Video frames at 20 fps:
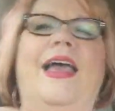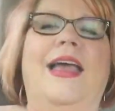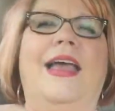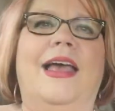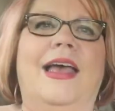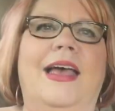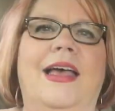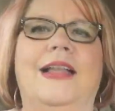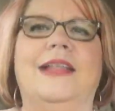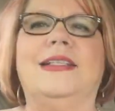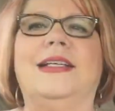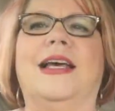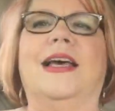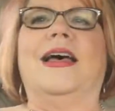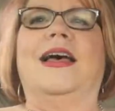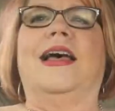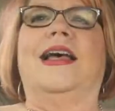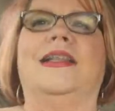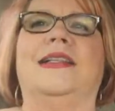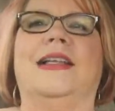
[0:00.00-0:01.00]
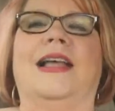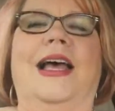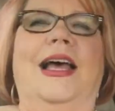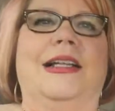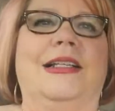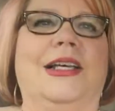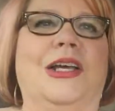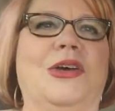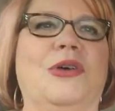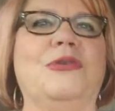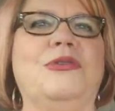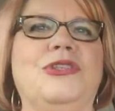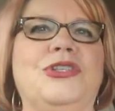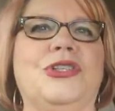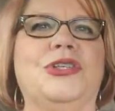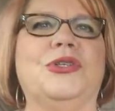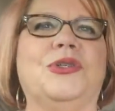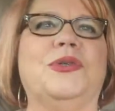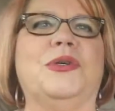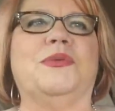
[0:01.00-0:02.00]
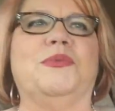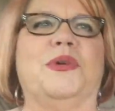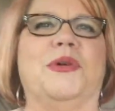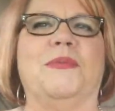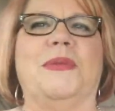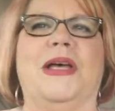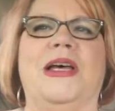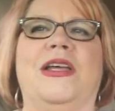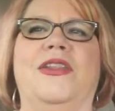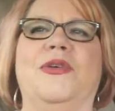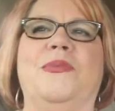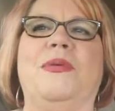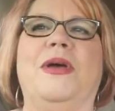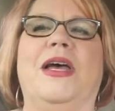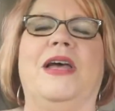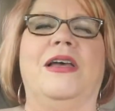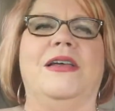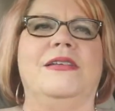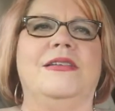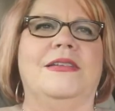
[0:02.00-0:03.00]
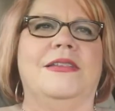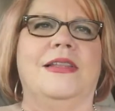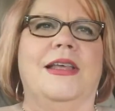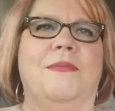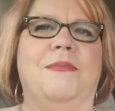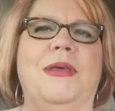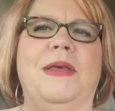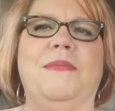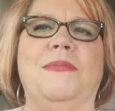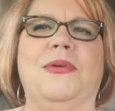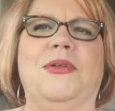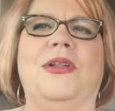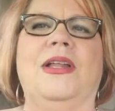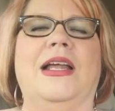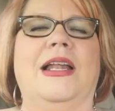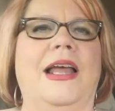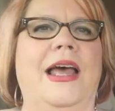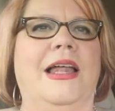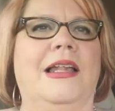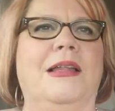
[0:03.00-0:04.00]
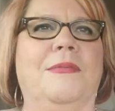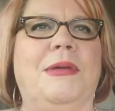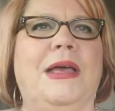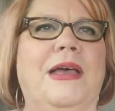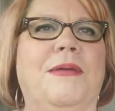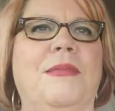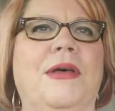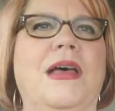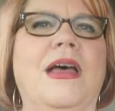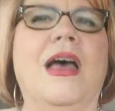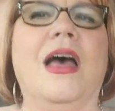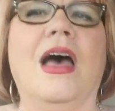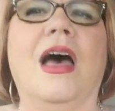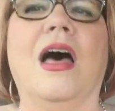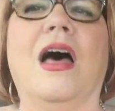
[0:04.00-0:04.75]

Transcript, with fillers: And uh, I told you in one of my other posts that people in Alabama